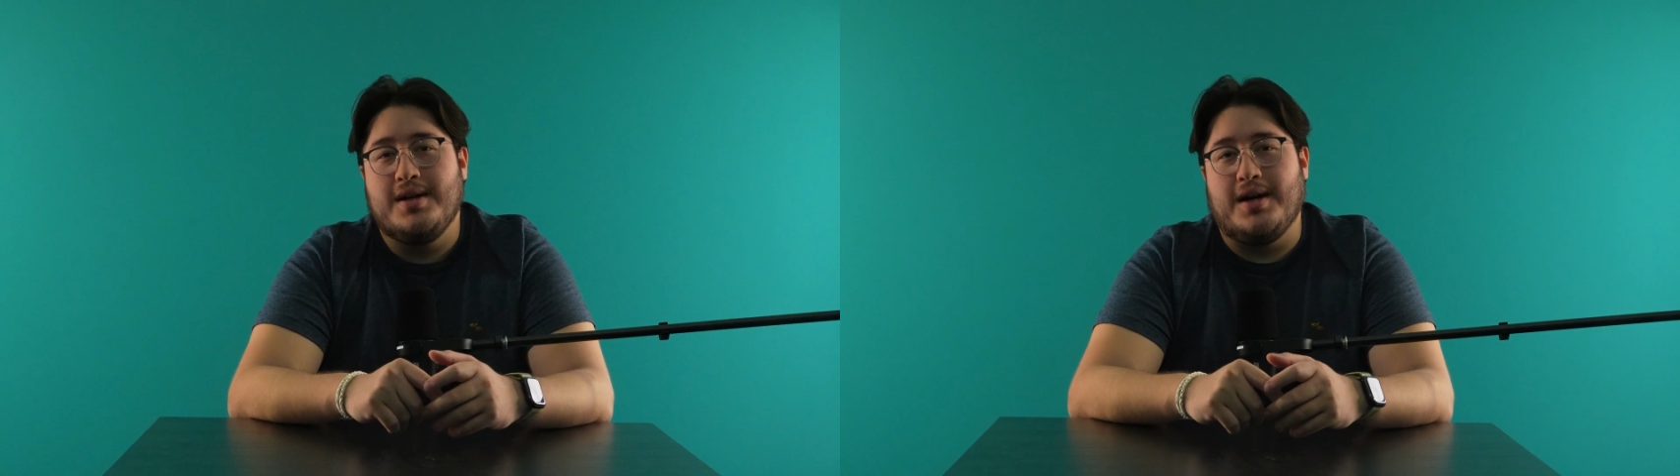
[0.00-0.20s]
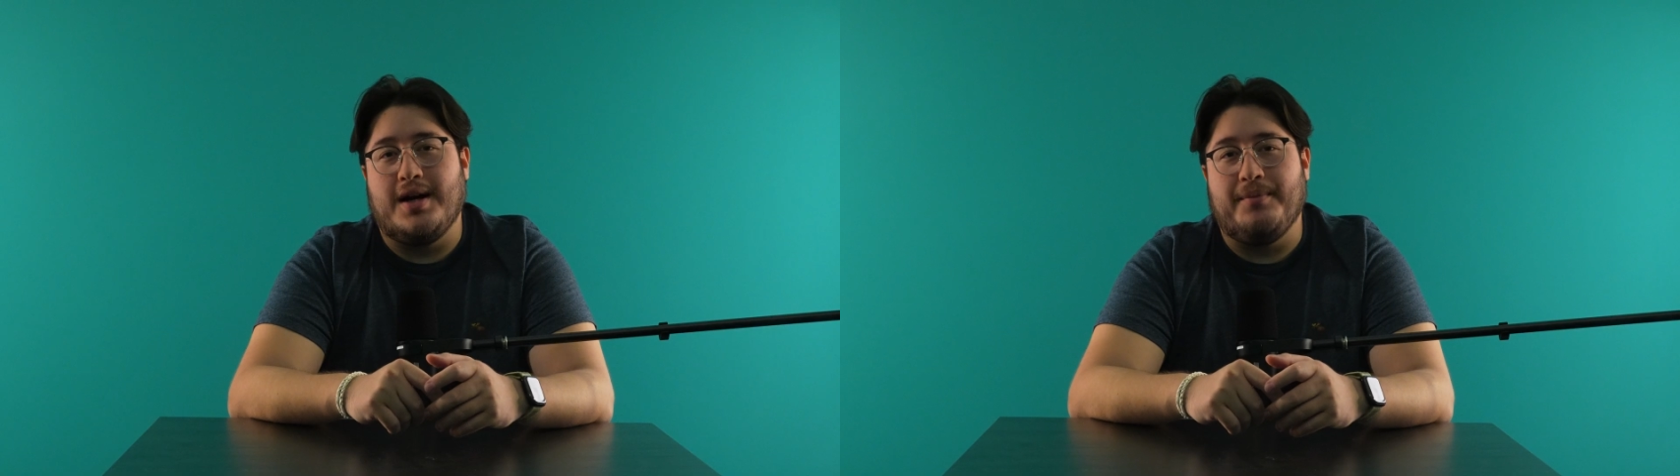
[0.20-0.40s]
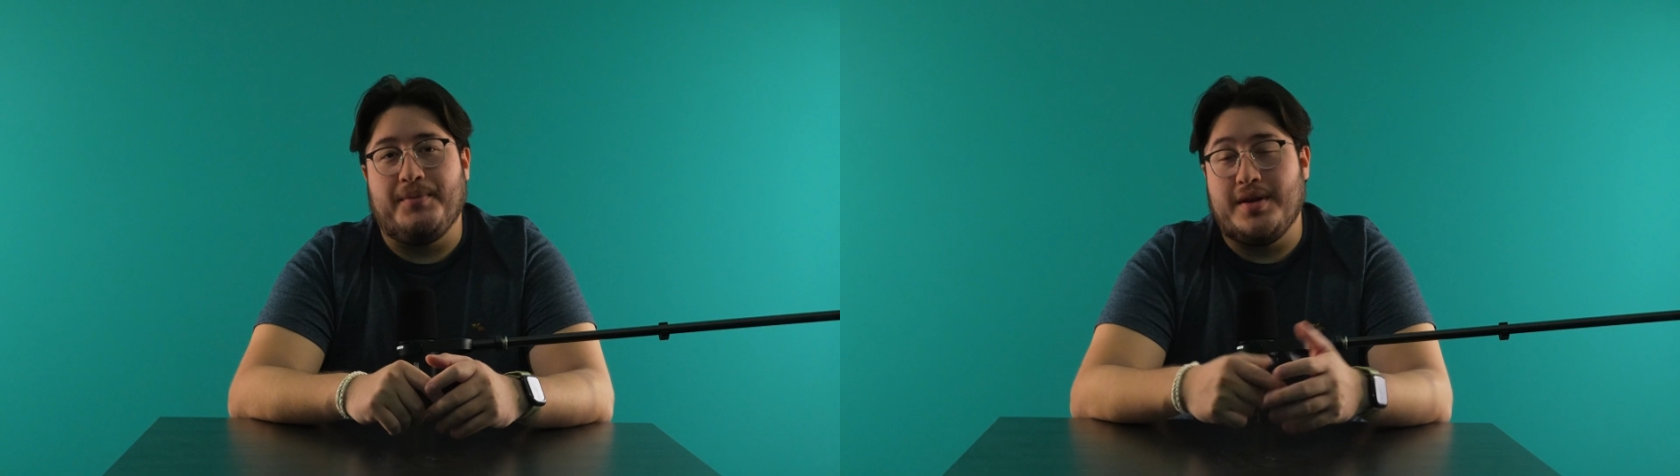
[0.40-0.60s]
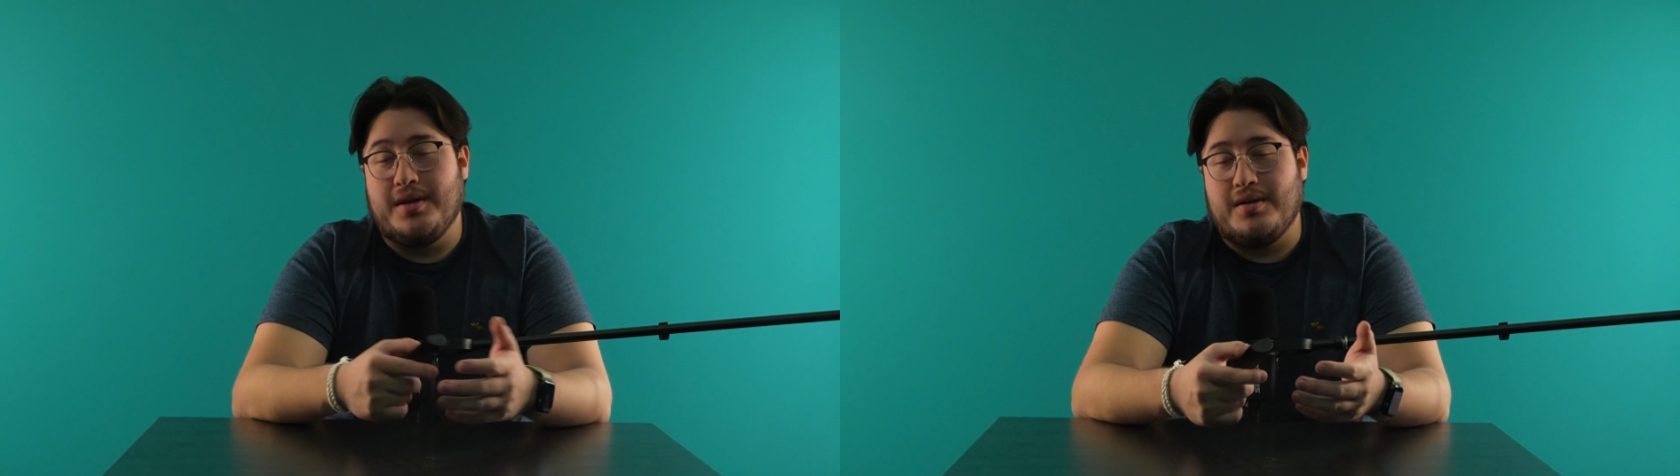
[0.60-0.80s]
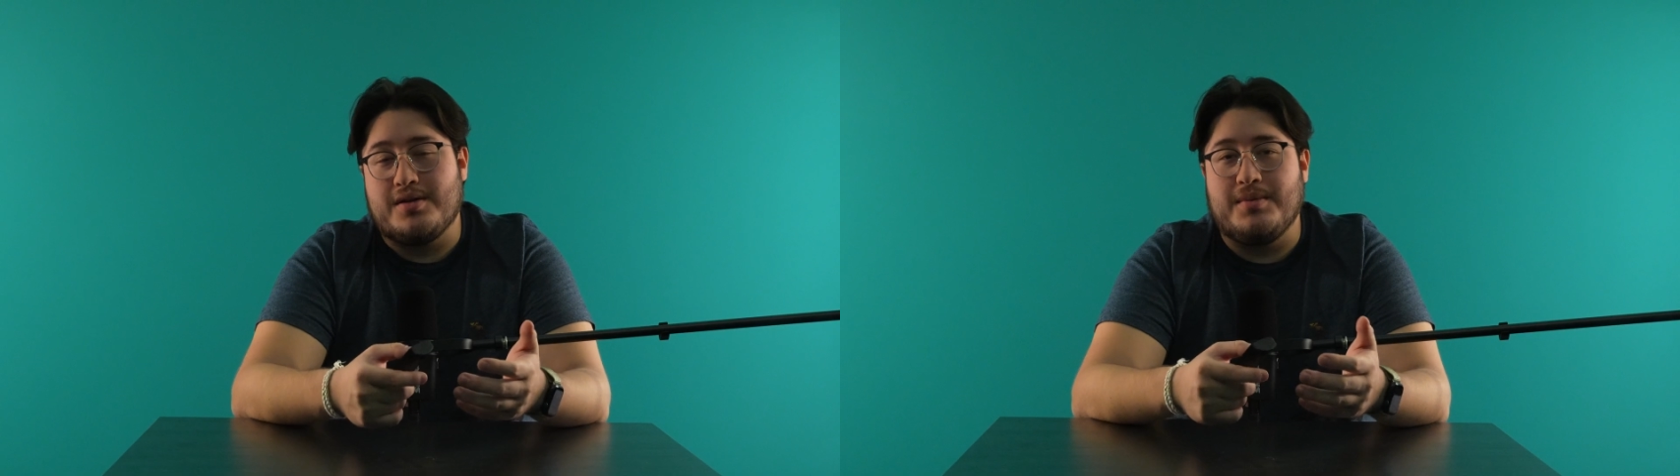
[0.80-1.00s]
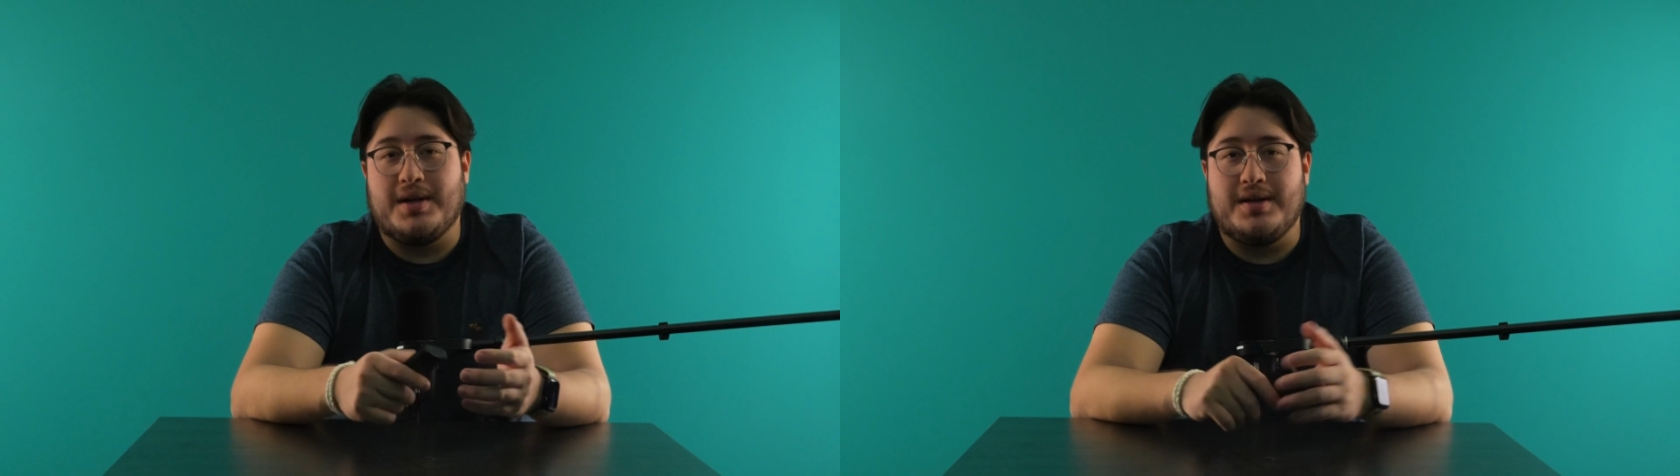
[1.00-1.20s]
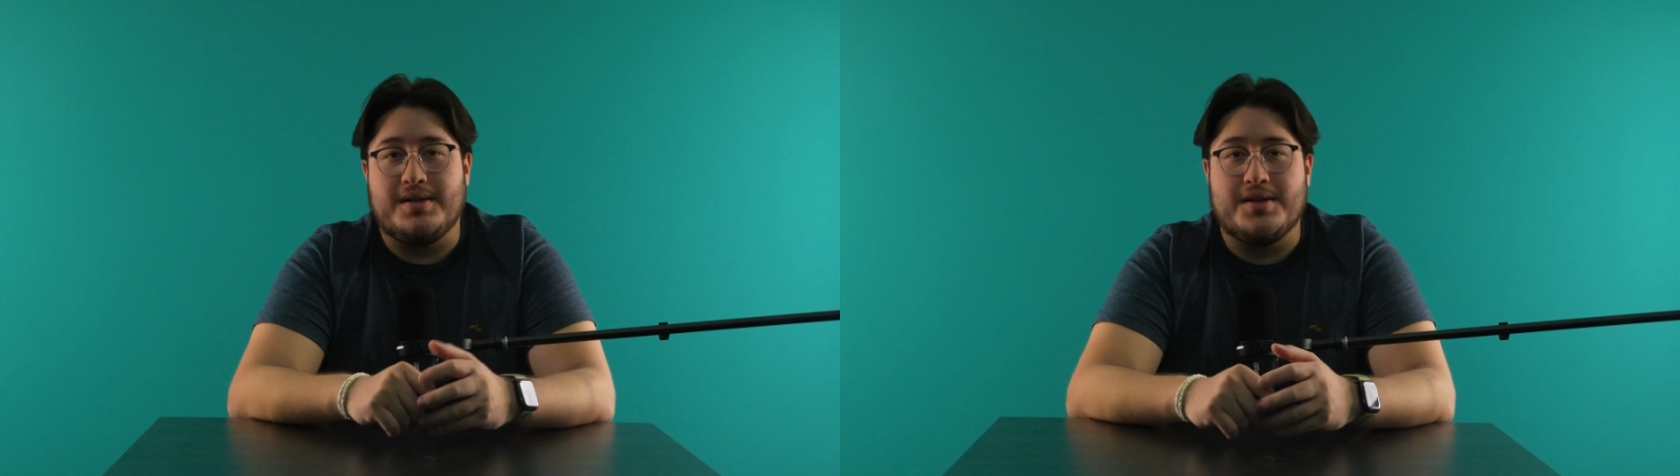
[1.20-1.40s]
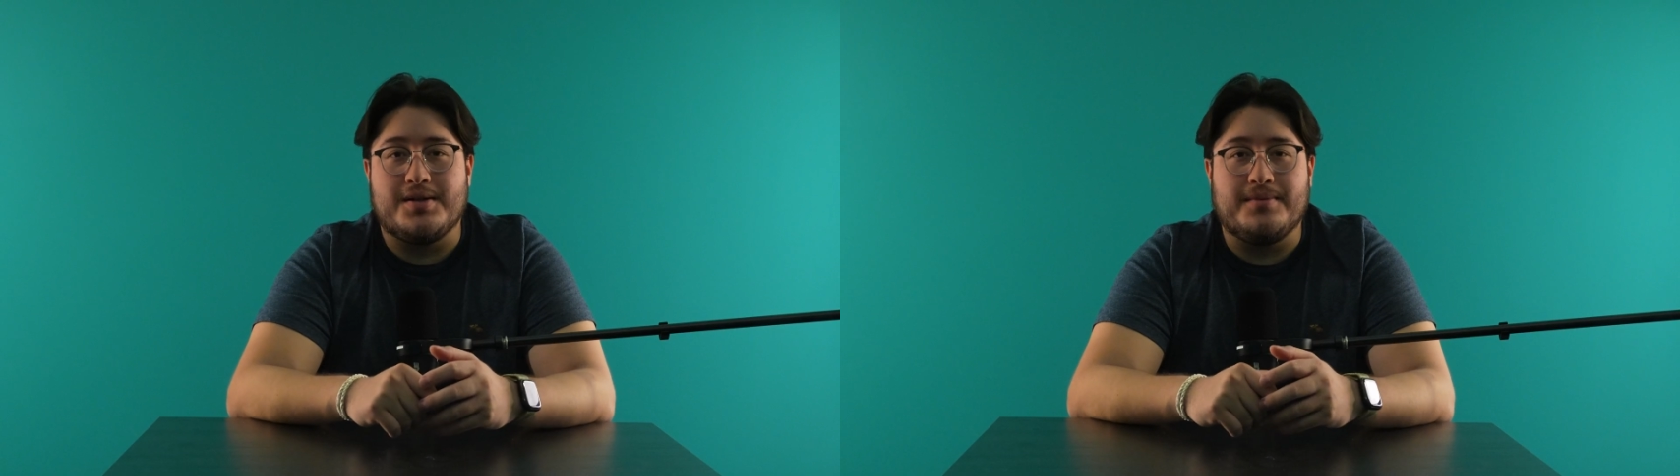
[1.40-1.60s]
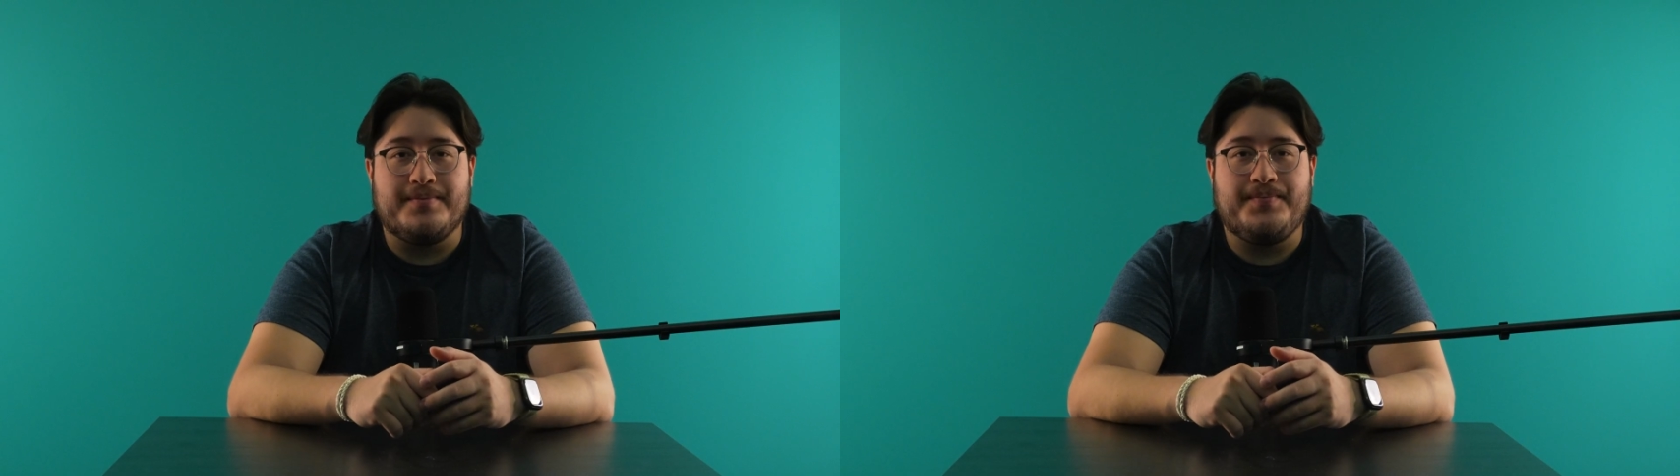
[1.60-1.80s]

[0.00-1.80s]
and then also make a decision.